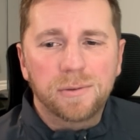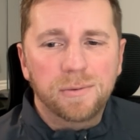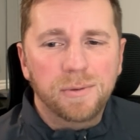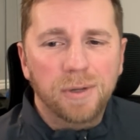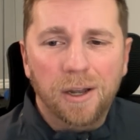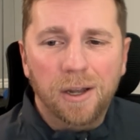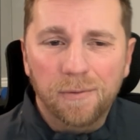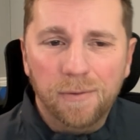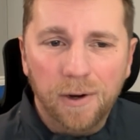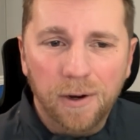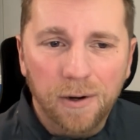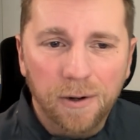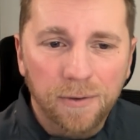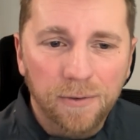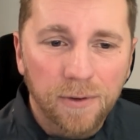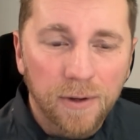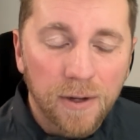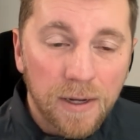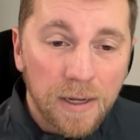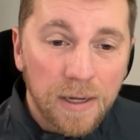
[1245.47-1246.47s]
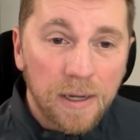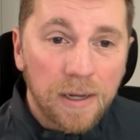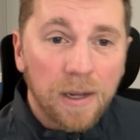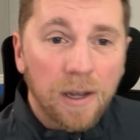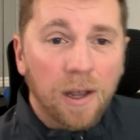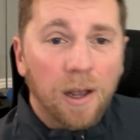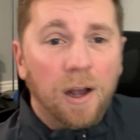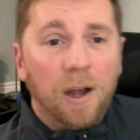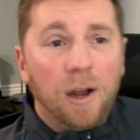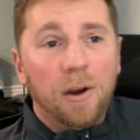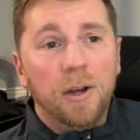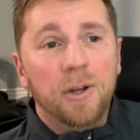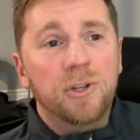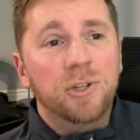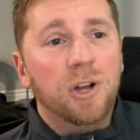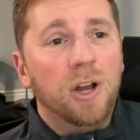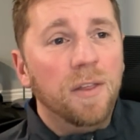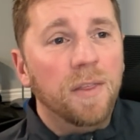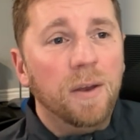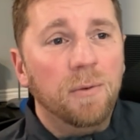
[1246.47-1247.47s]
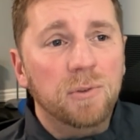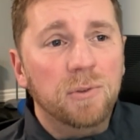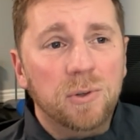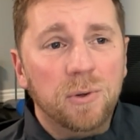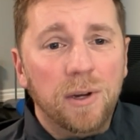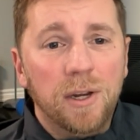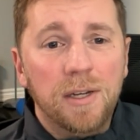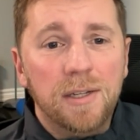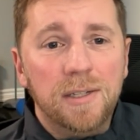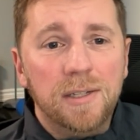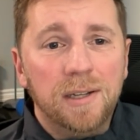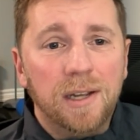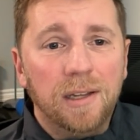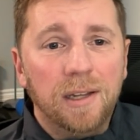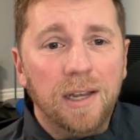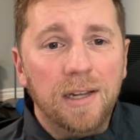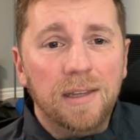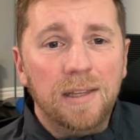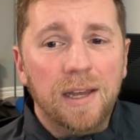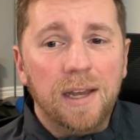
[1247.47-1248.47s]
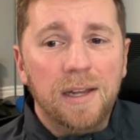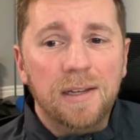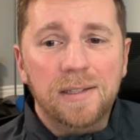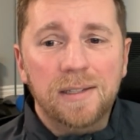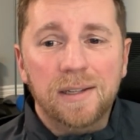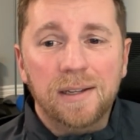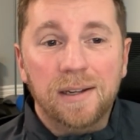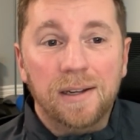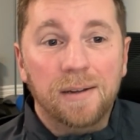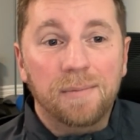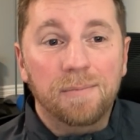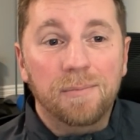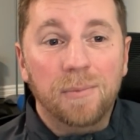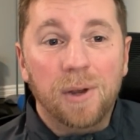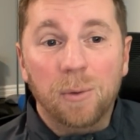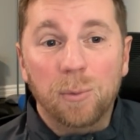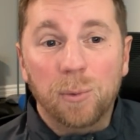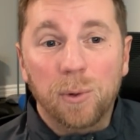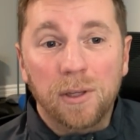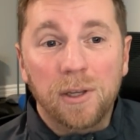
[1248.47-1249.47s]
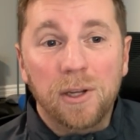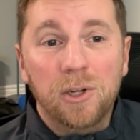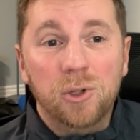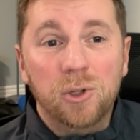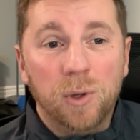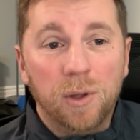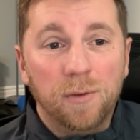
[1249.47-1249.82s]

Yeah, fair enough. All right, John, that was great. I like that. I really enjoy the